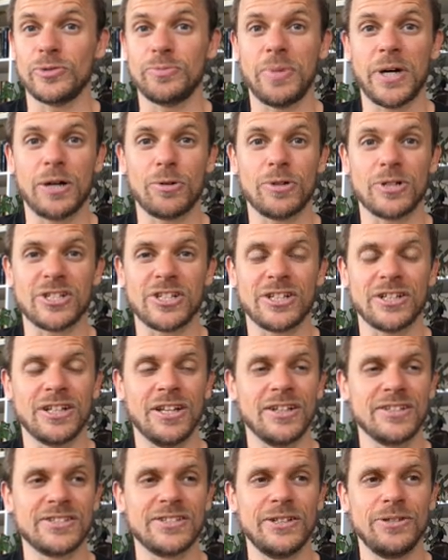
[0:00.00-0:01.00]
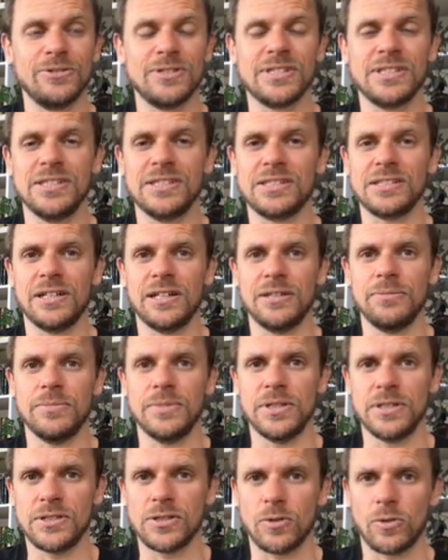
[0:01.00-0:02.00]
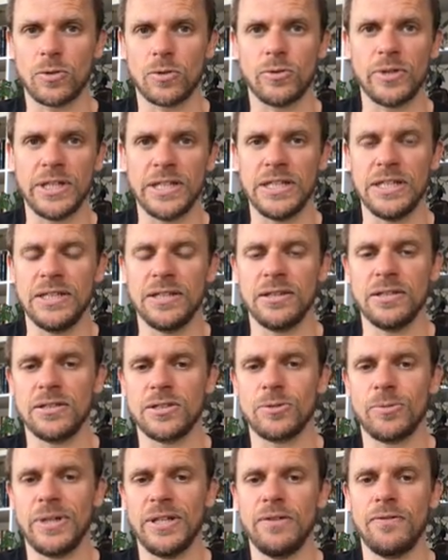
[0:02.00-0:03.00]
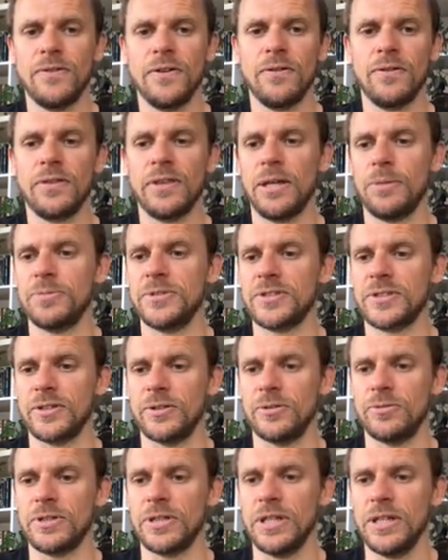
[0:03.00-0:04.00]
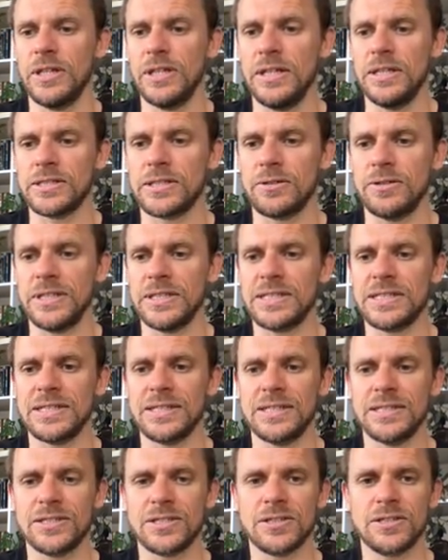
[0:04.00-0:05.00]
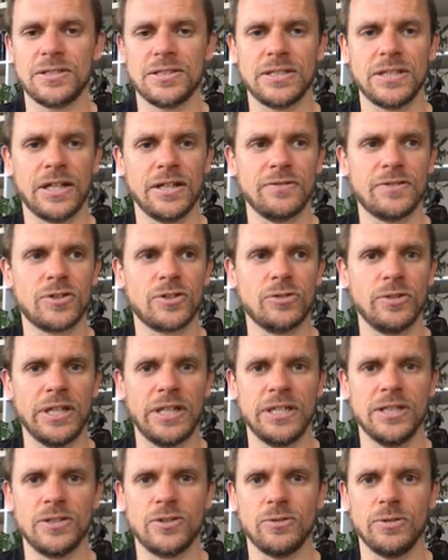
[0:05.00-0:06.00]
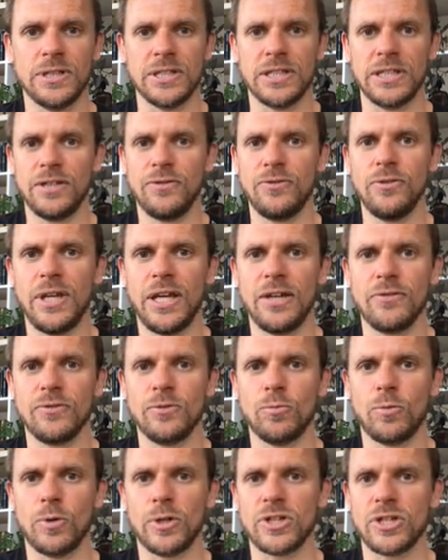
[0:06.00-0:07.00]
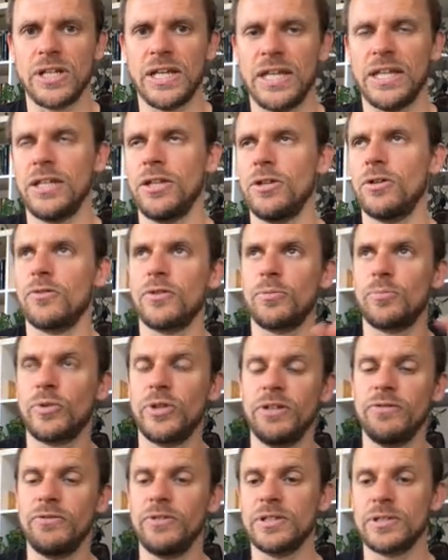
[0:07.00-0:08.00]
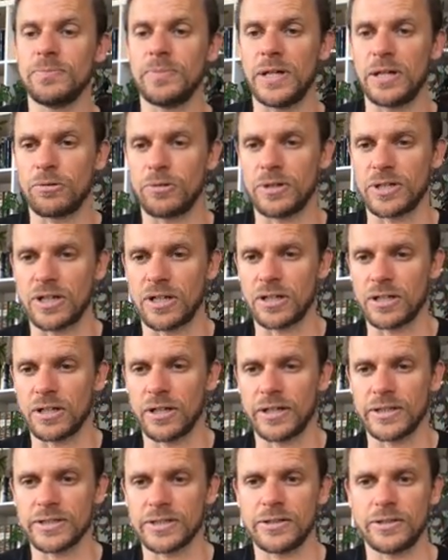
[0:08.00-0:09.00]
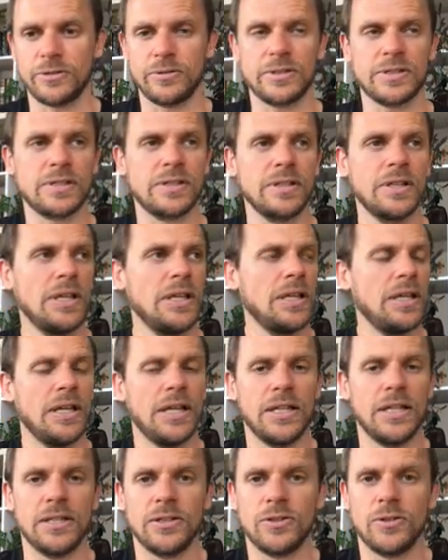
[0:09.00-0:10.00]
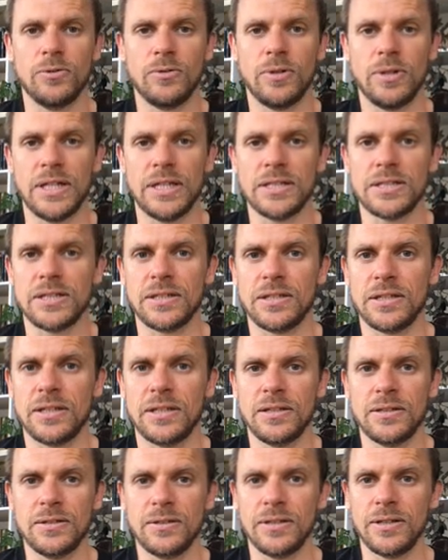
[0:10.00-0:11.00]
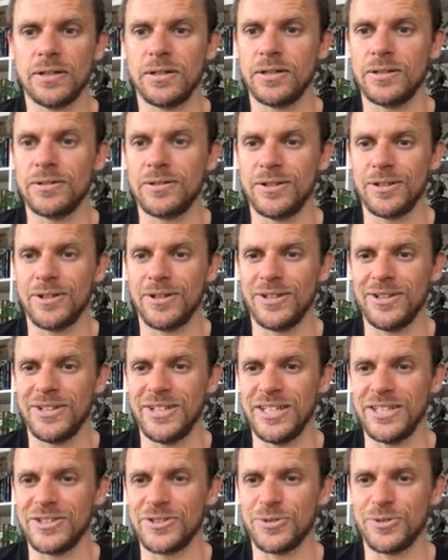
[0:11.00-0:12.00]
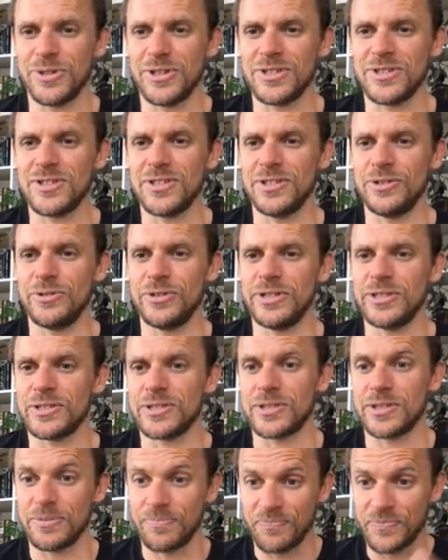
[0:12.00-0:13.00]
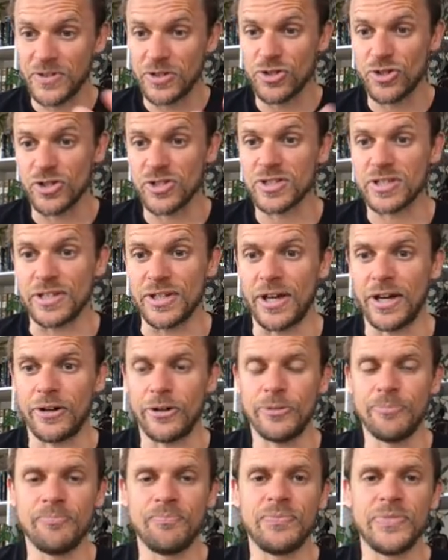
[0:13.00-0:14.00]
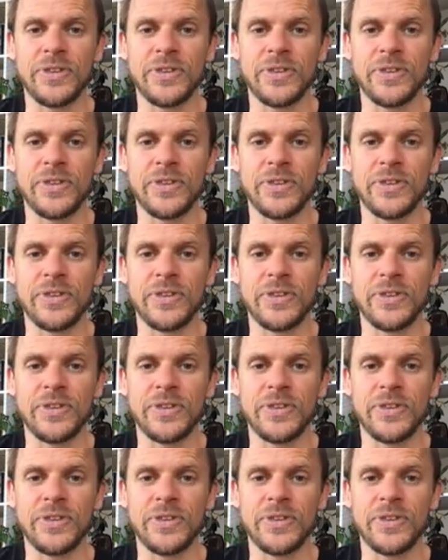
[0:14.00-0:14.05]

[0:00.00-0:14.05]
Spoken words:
Bagua Zhang class notes. This time it's already the 25th episode, so let's dive straight into it. If you haven't watched any of the previous Bagua Zhang class notes and you enter into this series just now,